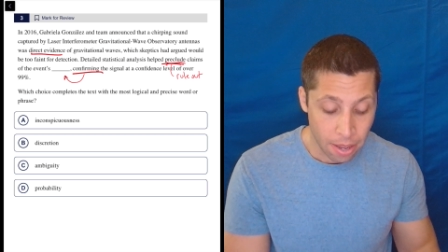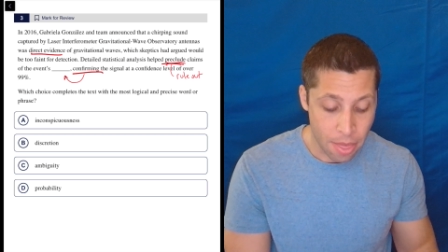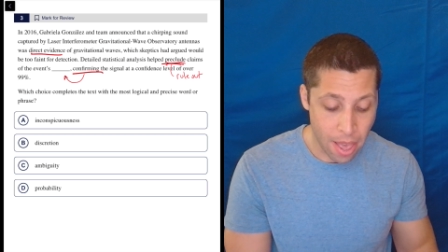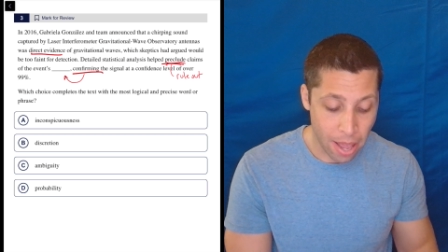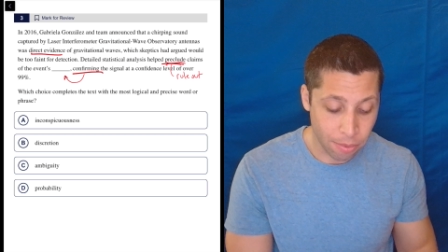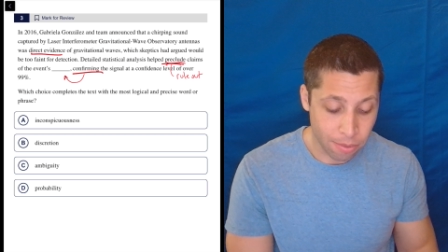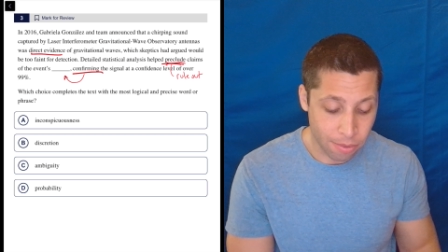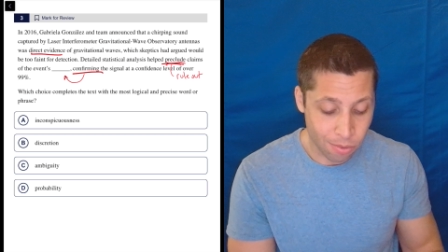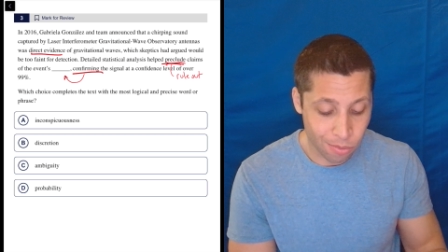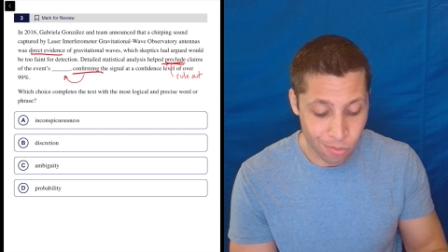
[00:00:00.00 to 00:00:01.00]

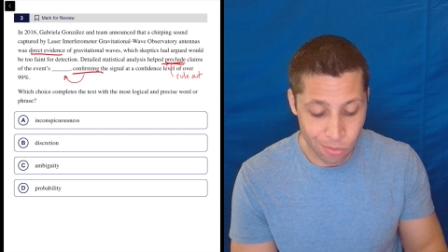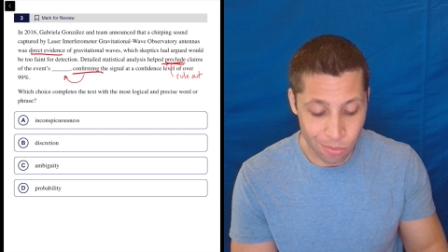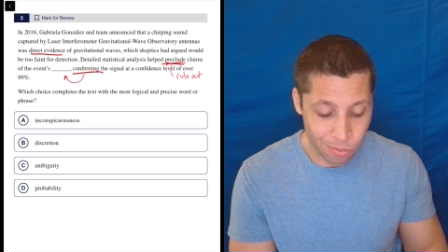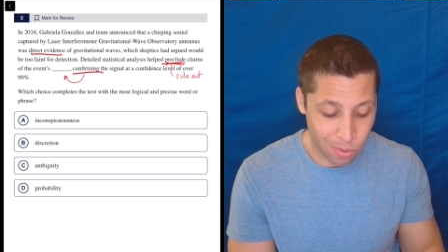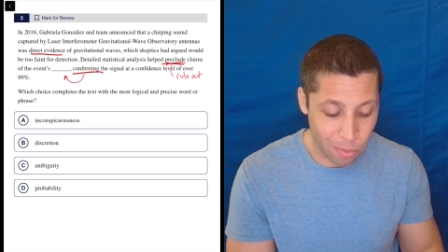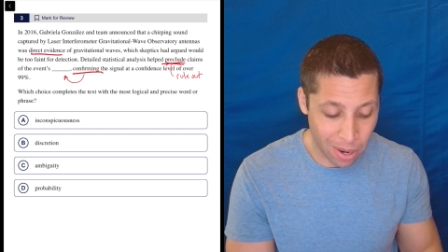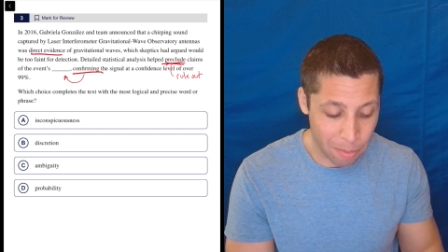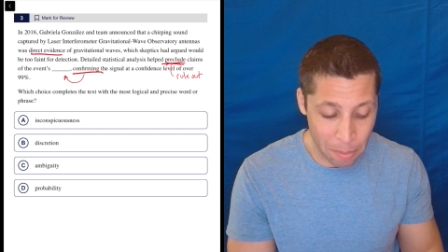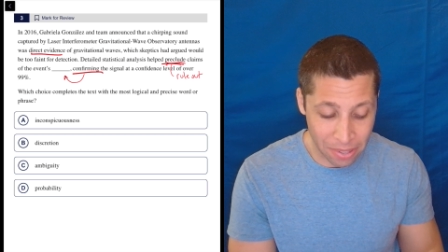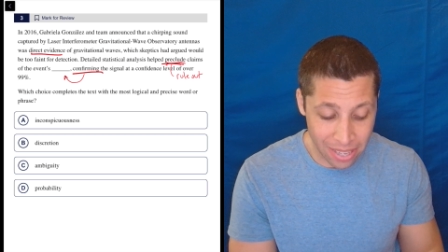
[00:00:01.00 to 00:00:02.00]
then we want to
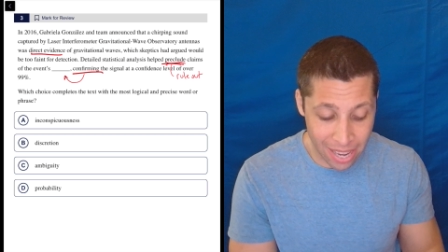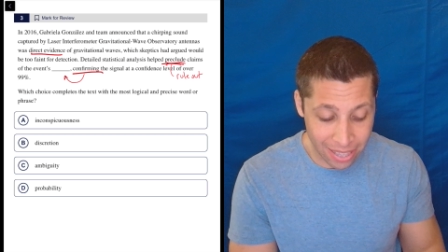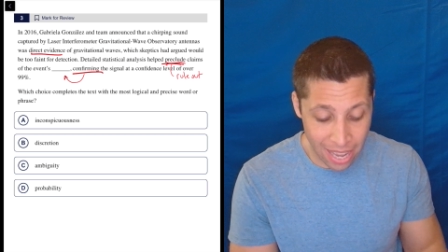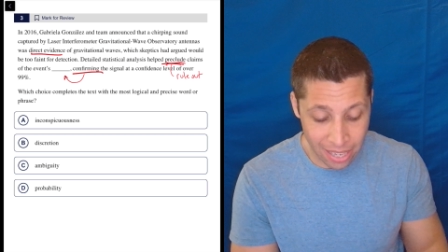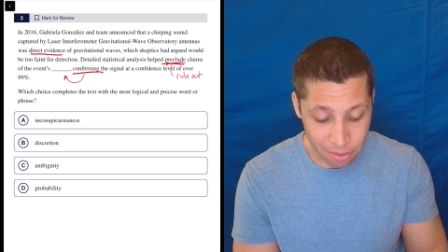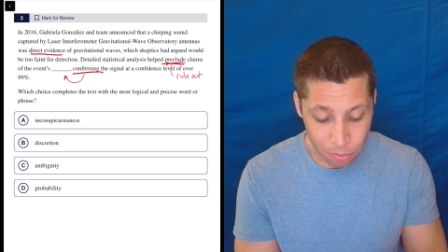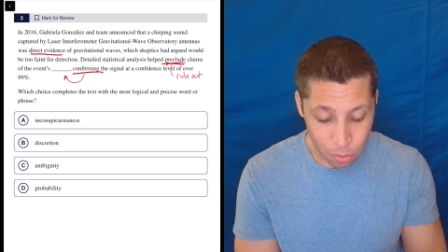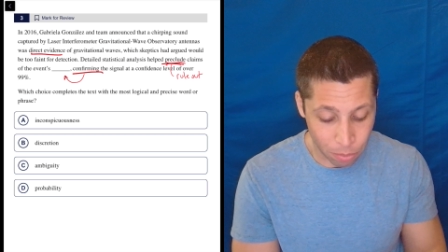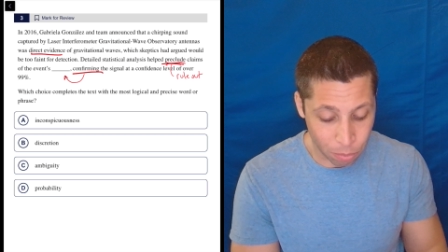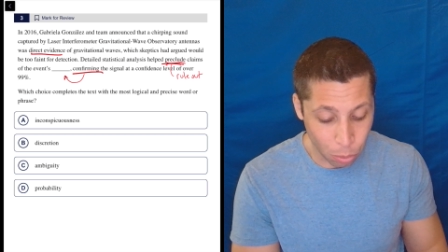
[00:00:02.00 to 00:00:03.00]
maybe say, like,
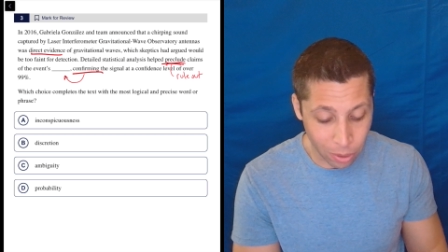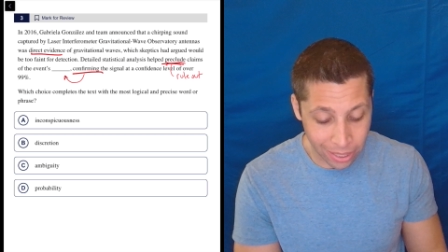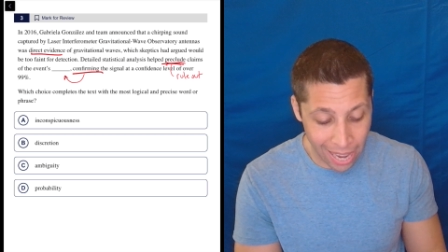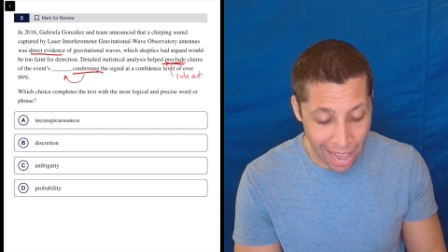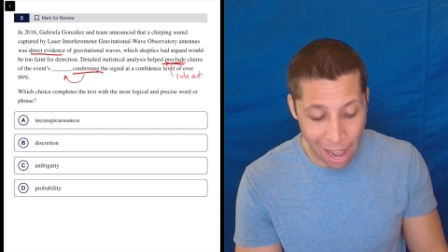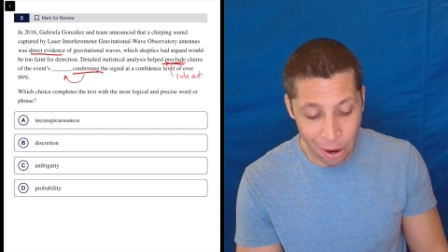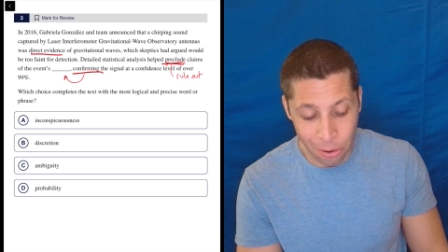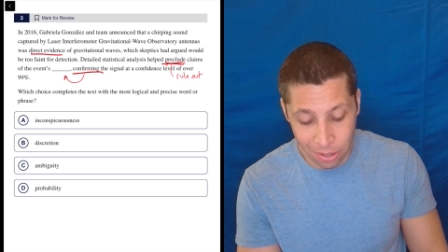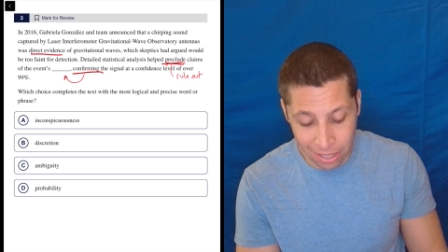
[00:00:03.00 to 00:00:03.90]
we're ruling out